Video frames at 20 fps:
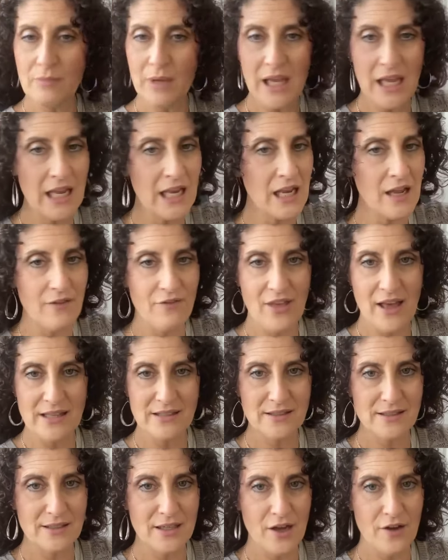any of
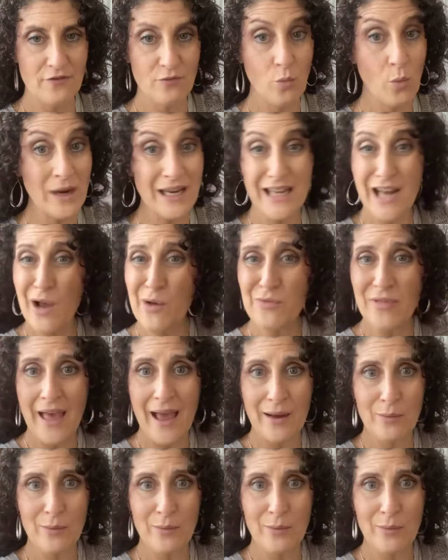that stuff we know that